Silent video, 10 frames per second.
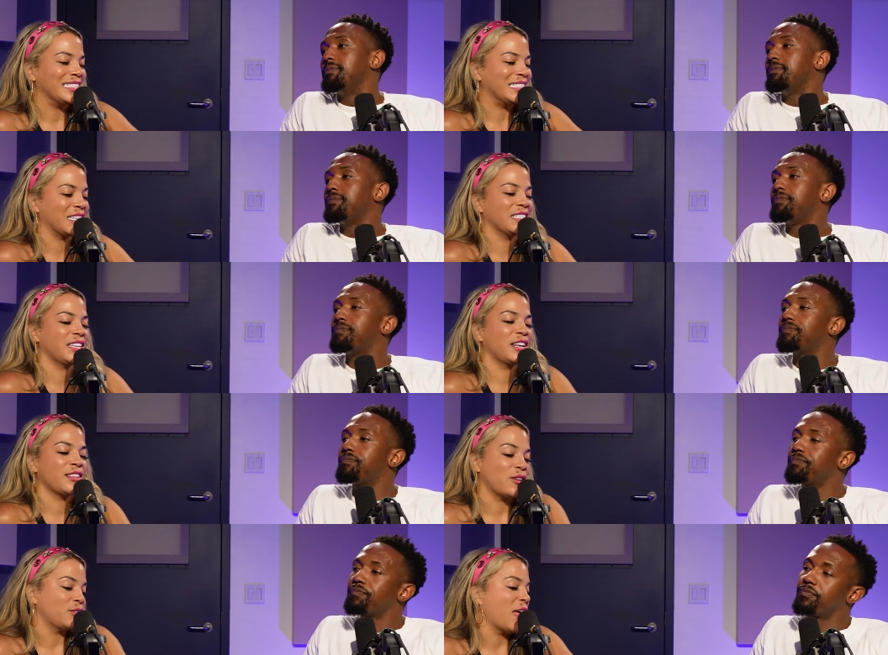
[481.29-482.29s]
Speaker 1: in sickness and
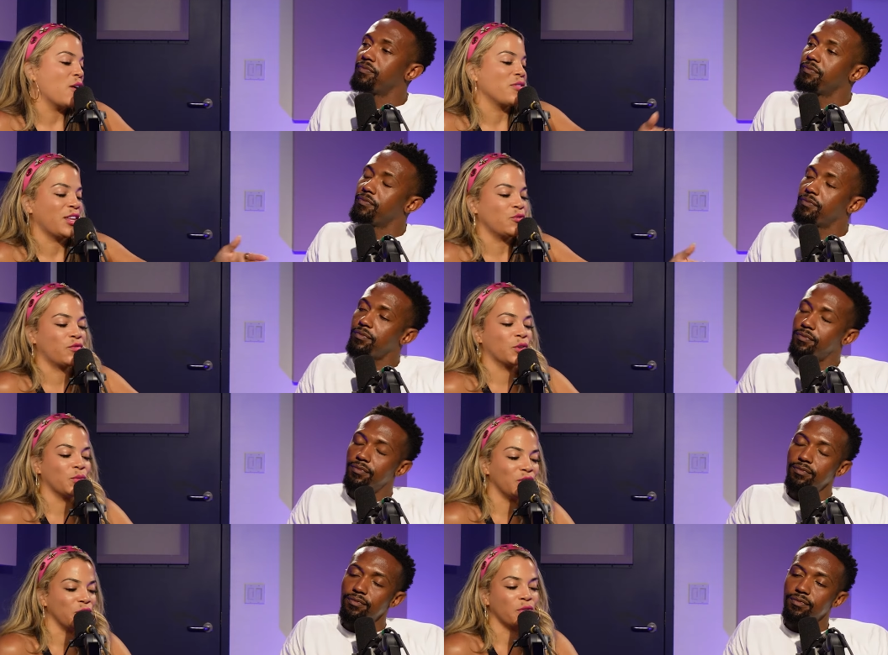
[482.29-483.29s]
in health, and for
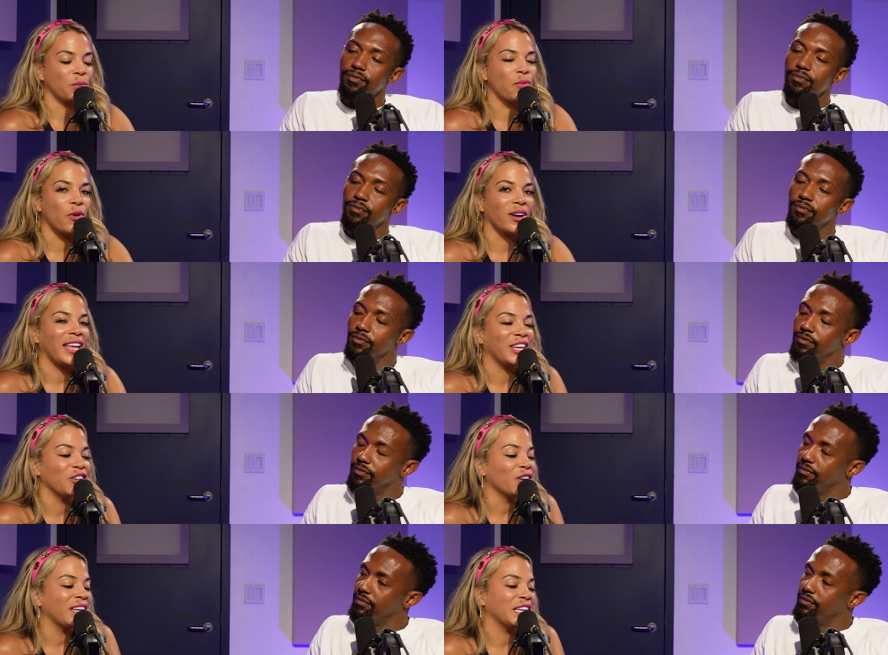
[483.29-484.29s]
richer, for poor, like
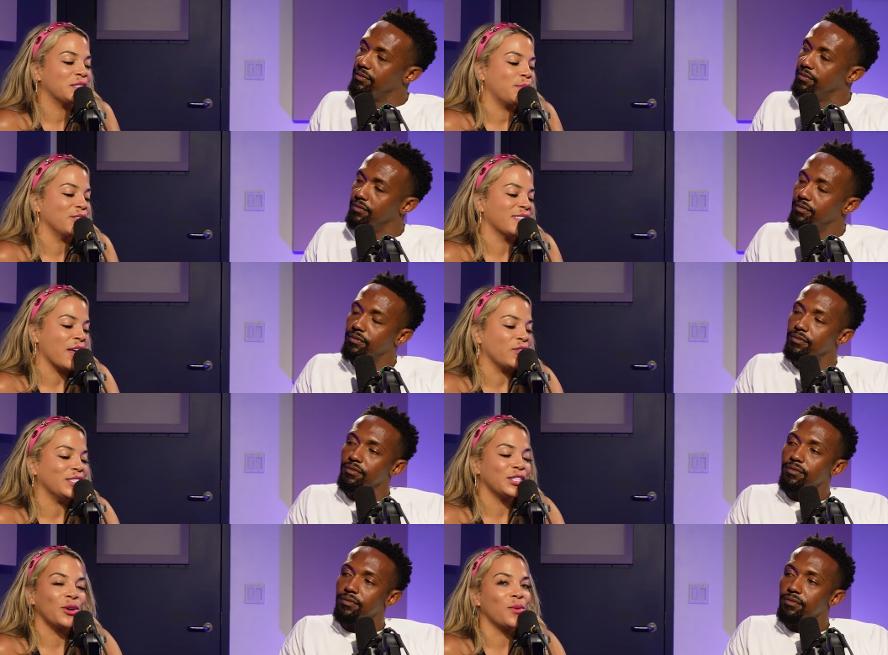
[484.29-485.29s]
you're gonna experience every
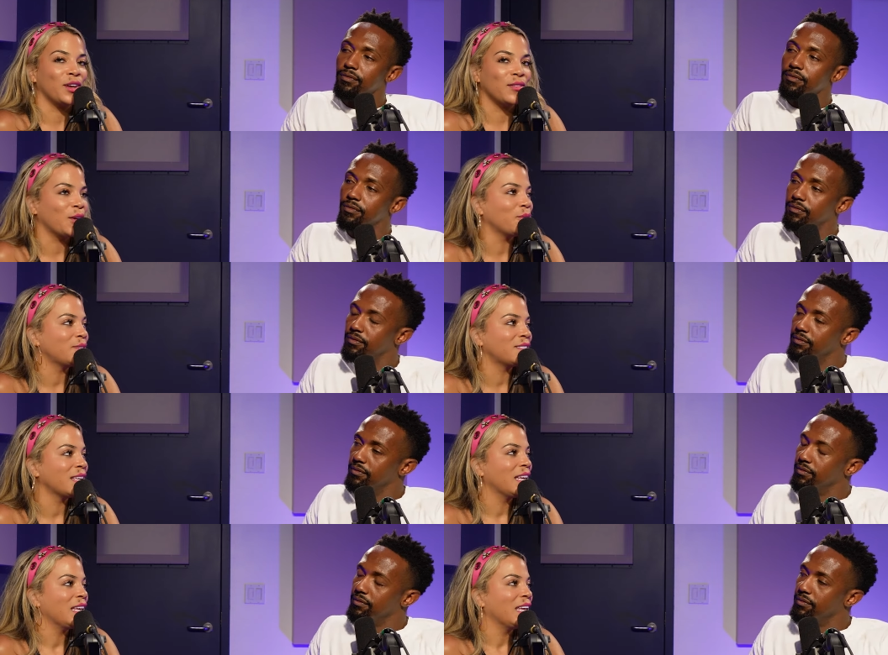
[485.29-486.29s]
single one of those.
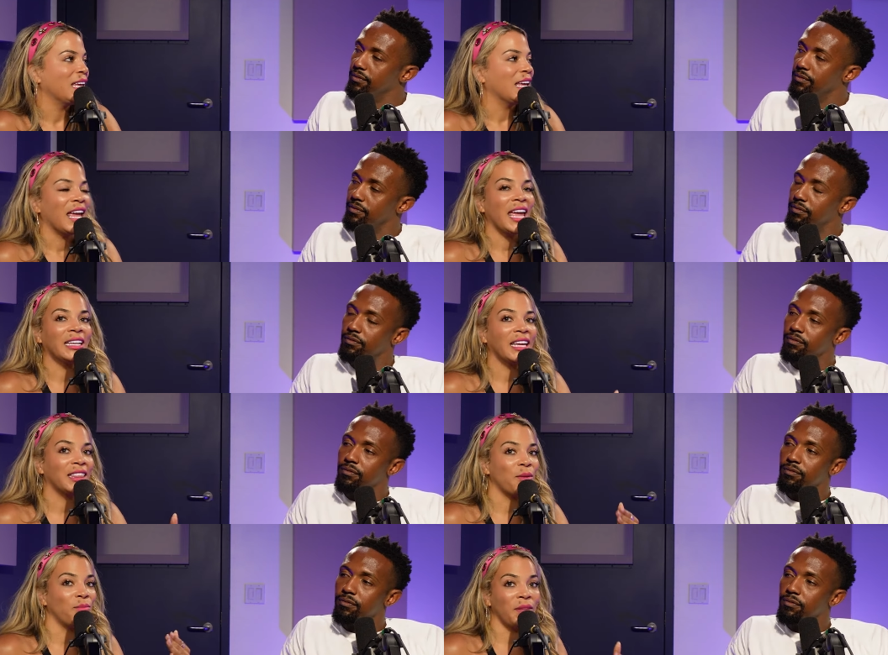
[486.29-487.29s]
And like
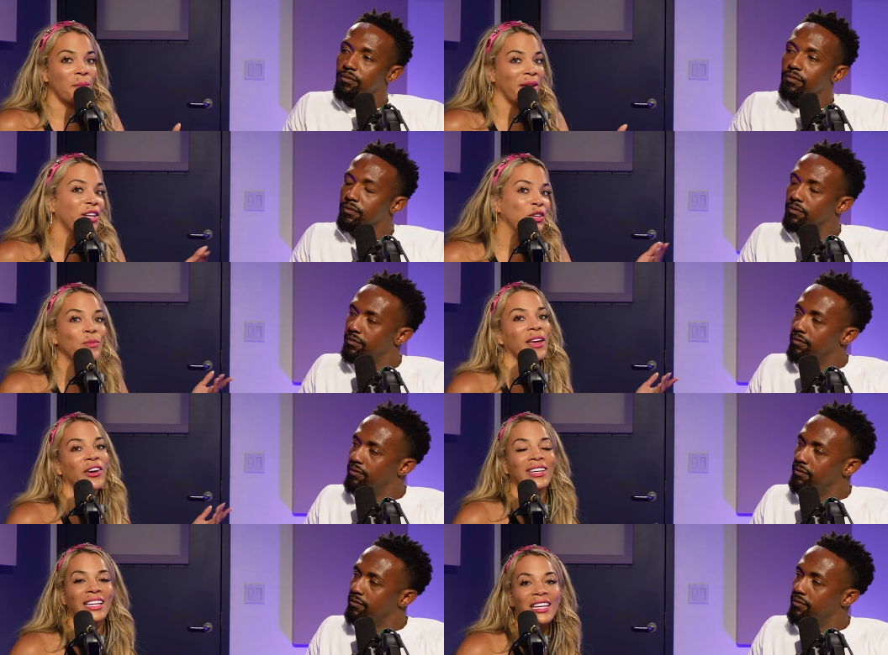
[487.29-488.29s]
the the man you
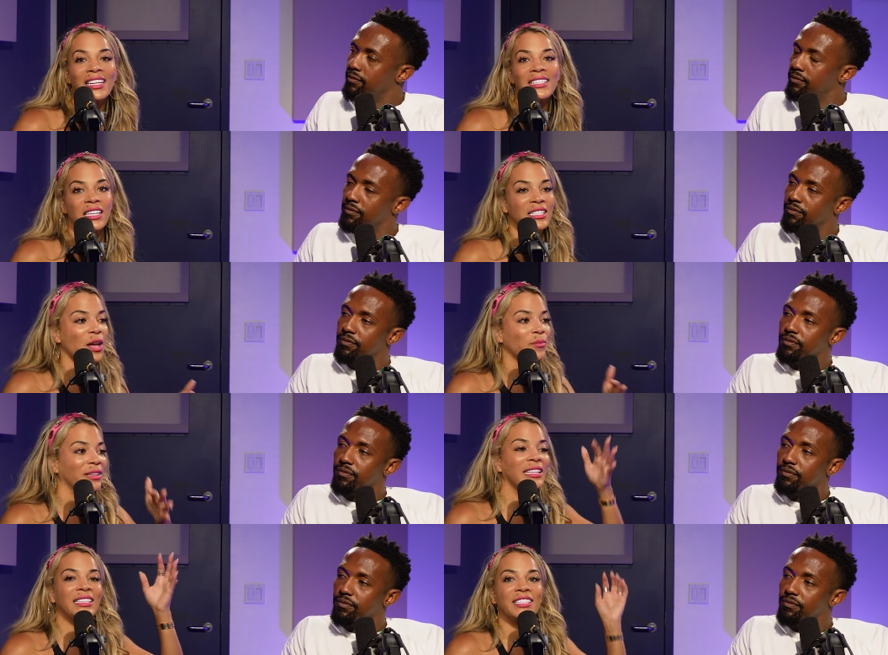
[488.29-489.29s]
married, ladies, is
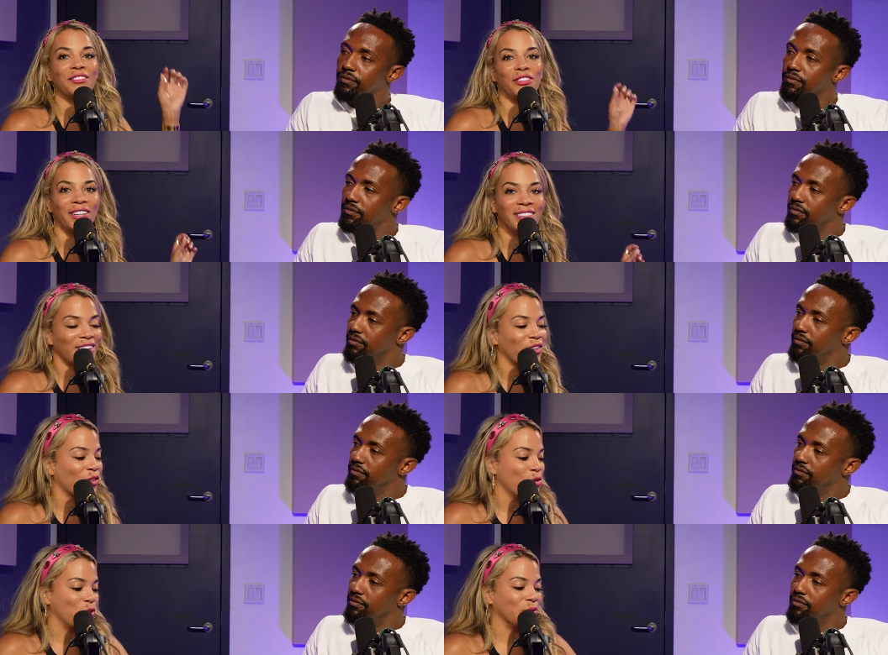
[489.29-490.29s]
completely different.
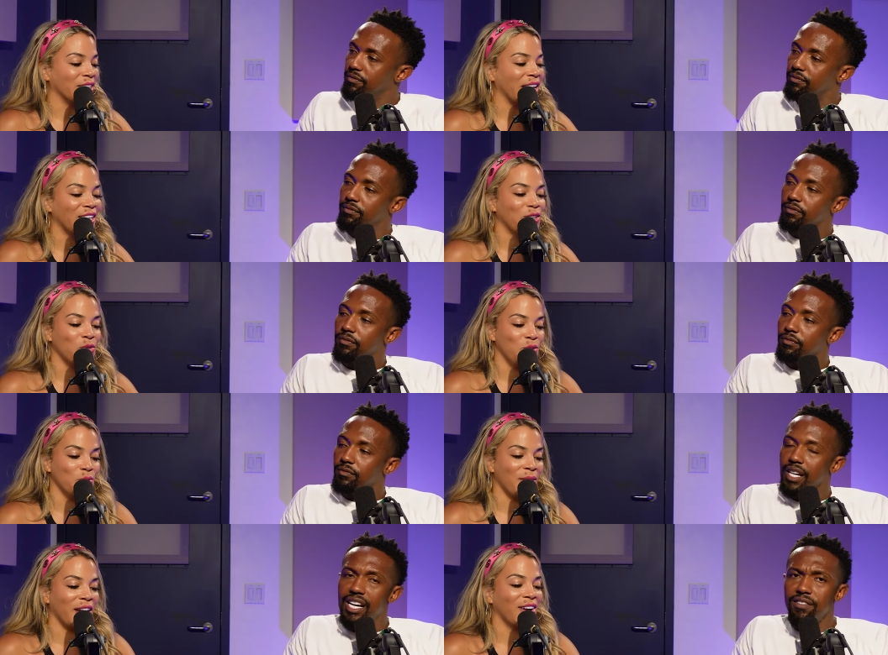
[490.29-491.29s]
Who you dated, who you
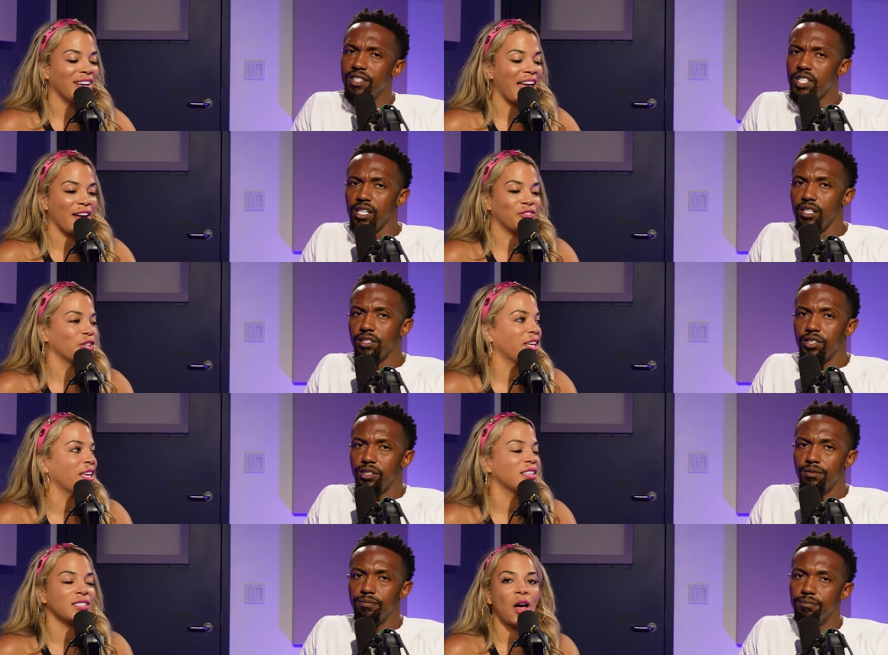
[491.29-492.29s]
married after
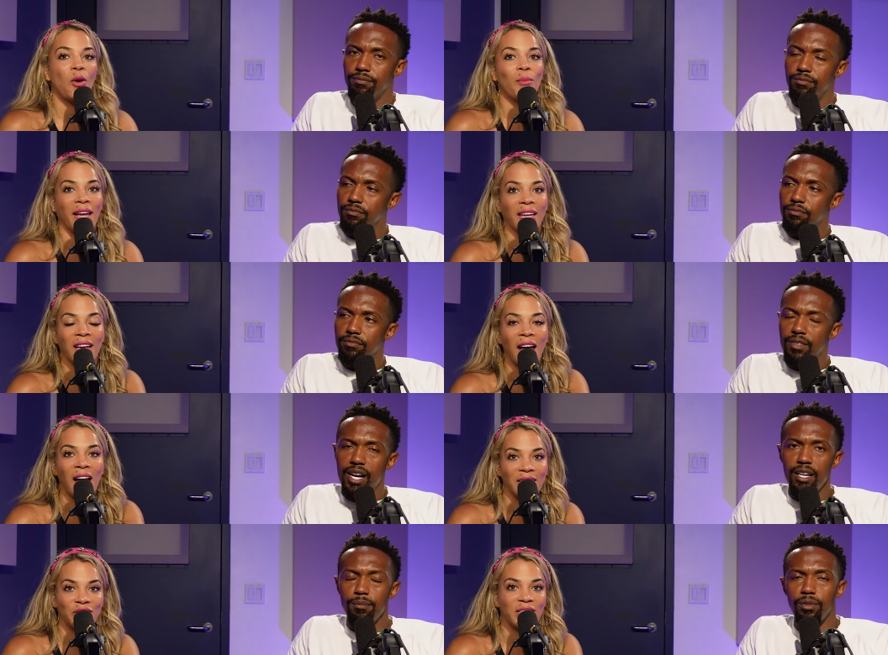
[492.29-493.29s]
kids. Oh my
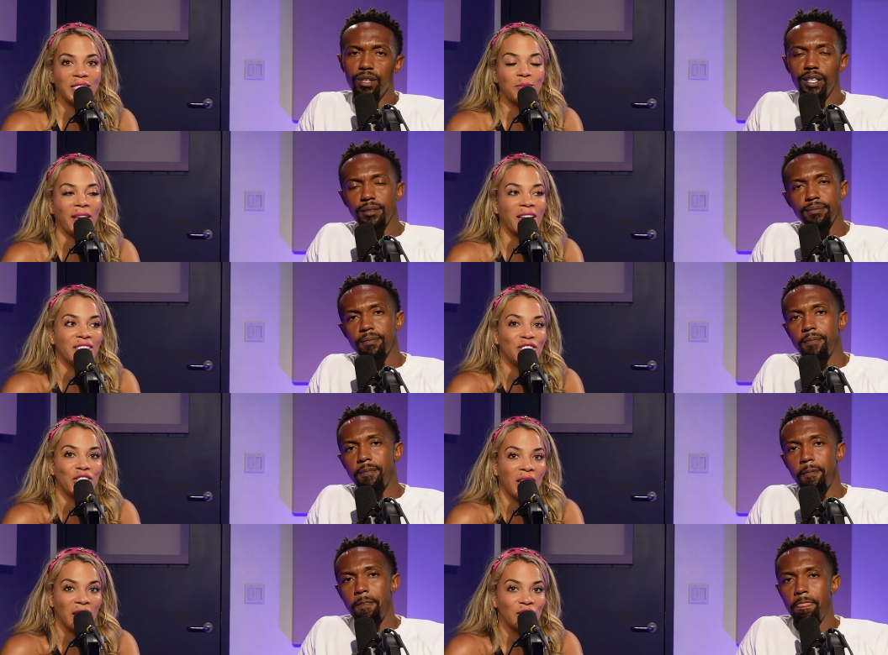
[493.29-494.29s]
gosh, this man has
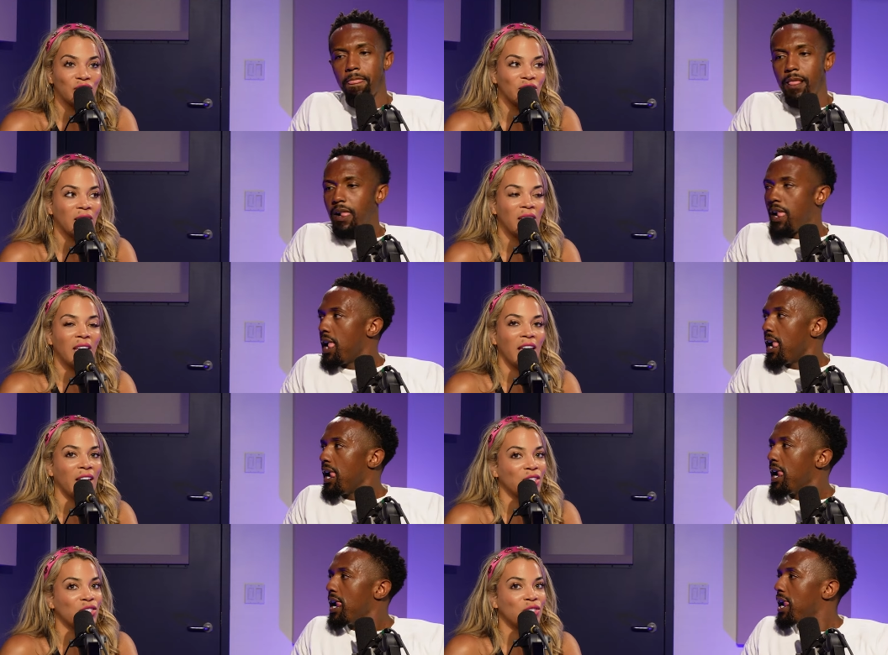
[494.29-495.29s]
changed
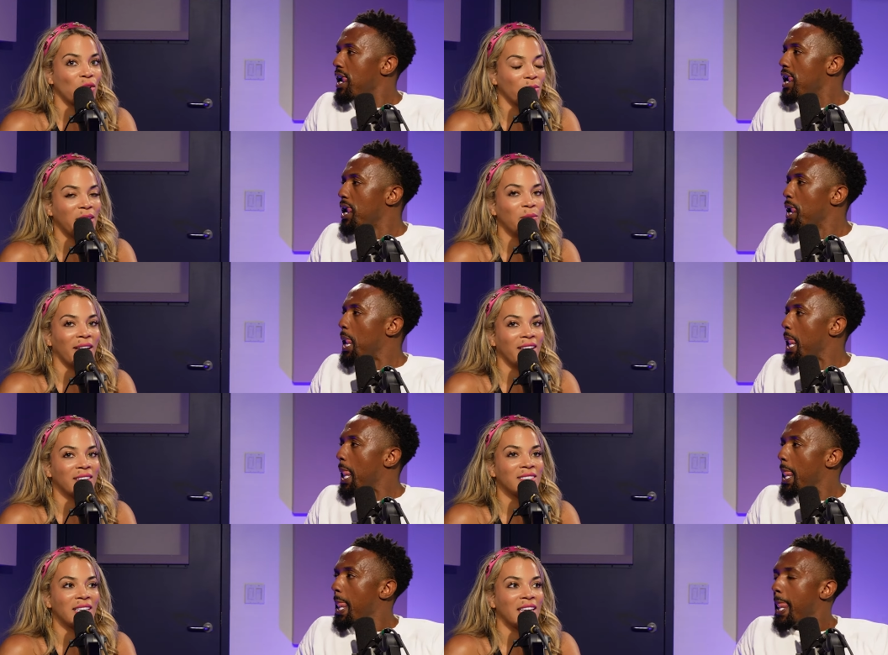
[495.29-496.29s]
in so many
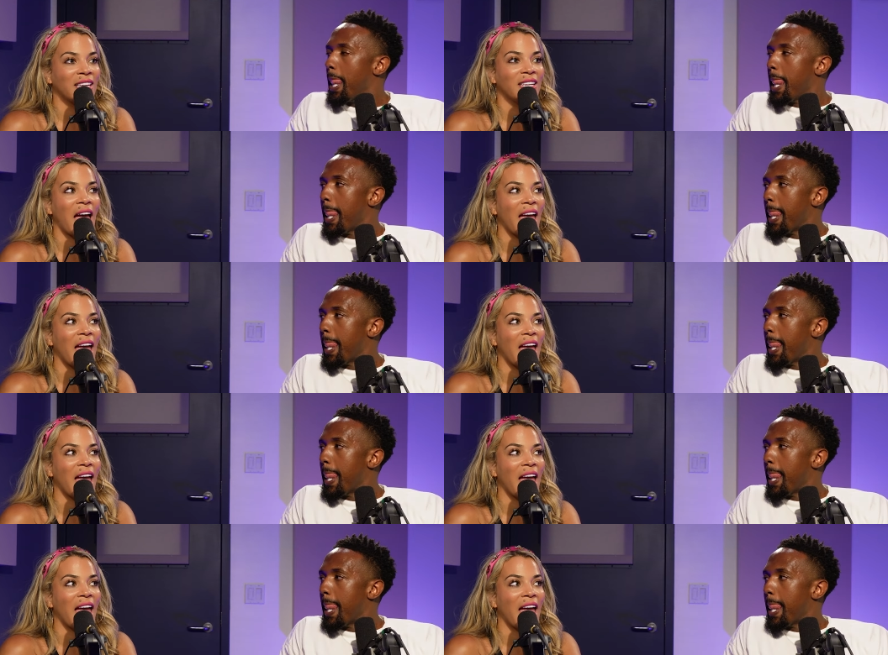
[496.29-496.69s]
ways. He,